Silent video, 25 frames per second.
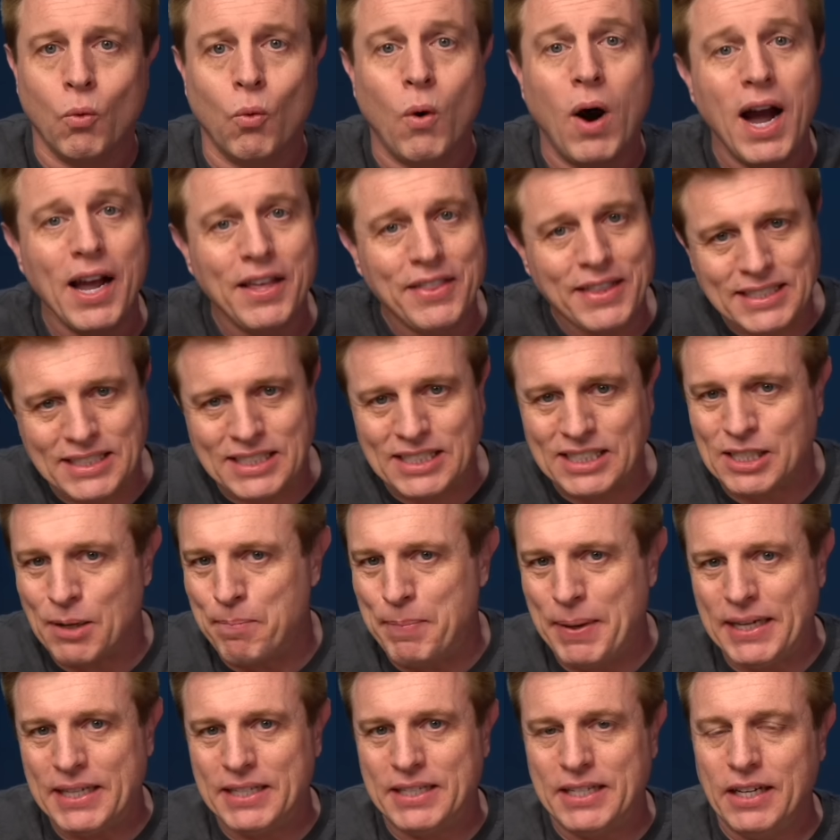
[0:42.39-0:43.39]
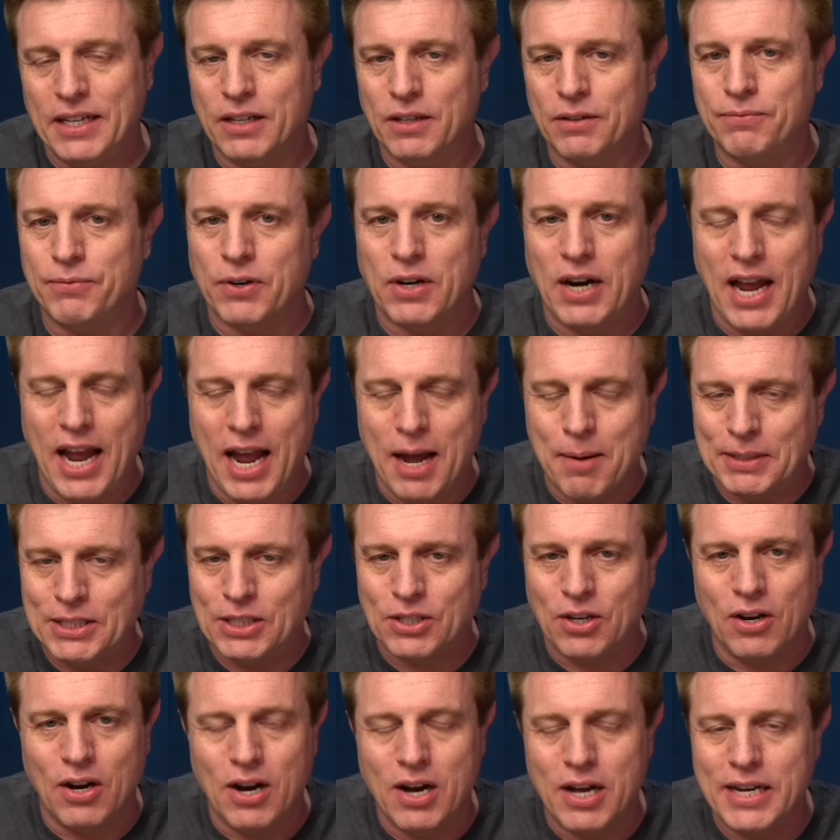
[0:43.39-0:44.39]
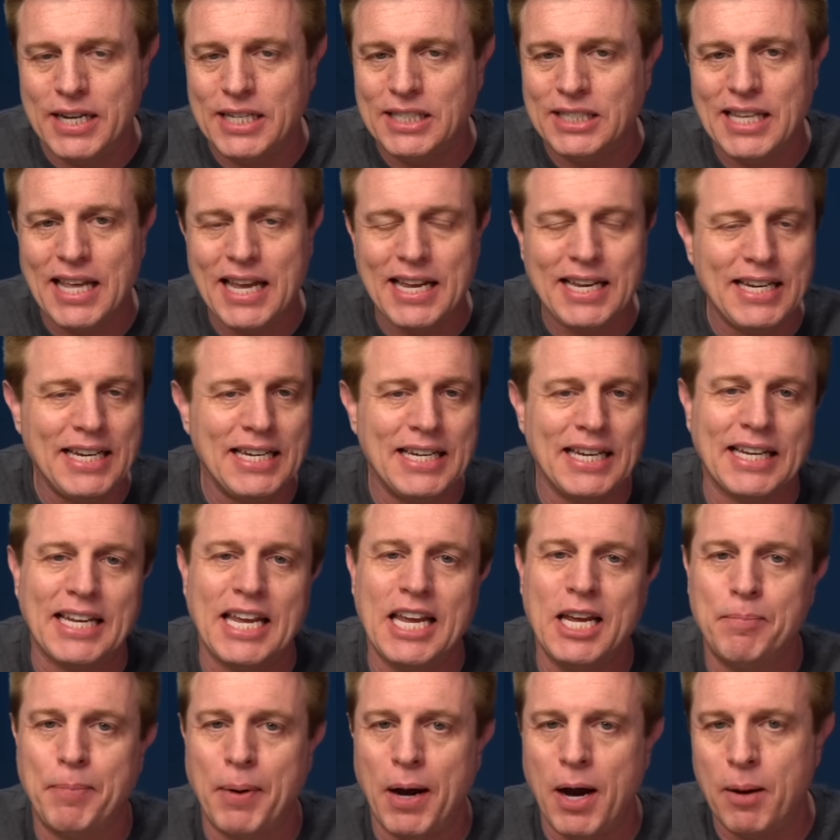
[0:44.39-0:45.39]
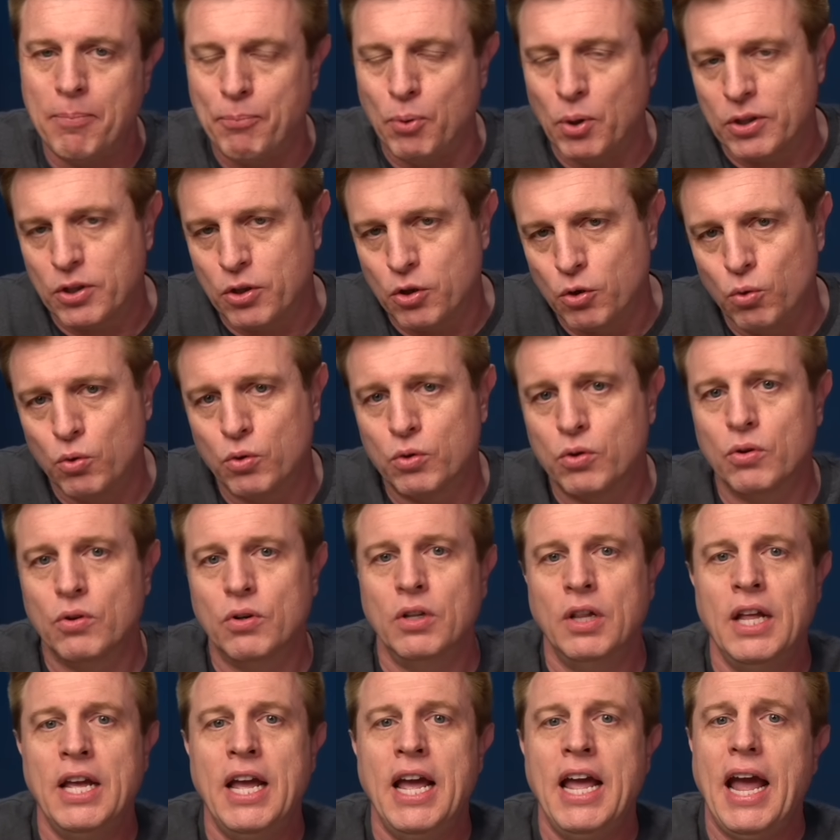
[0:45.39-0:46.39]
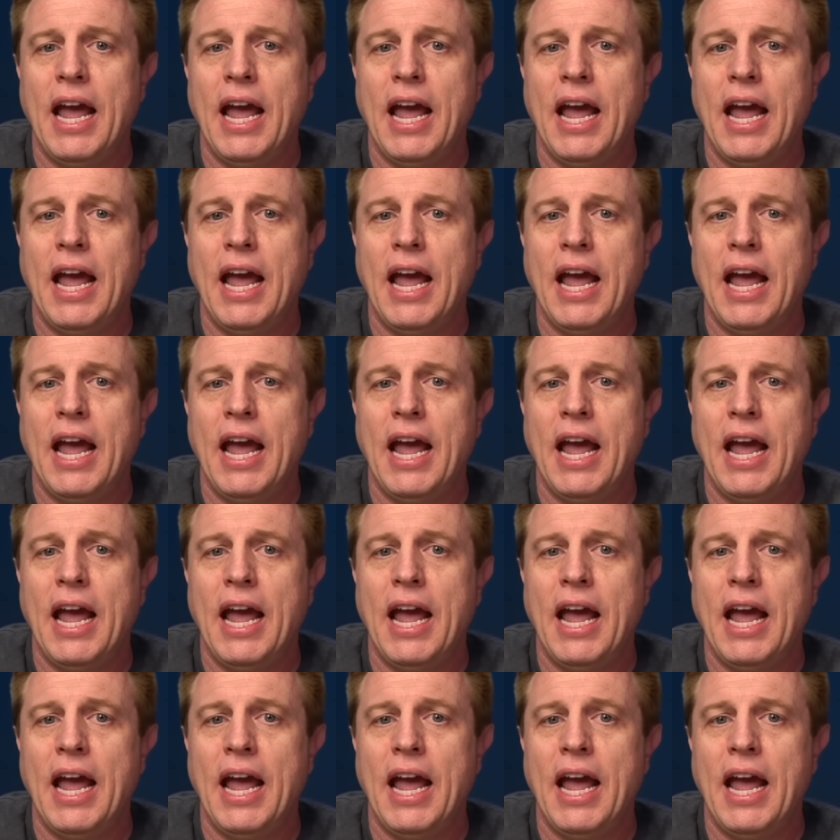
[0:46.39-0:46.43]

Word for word: Why this is a big deal for Amazon is they need to keep up with Google